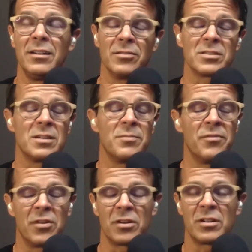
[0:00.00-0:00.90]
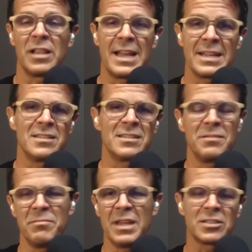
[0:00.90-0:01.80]
some of our classes and
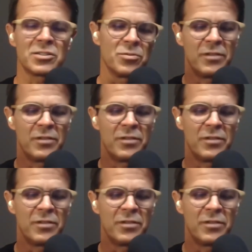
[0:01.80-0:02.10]
make sort of a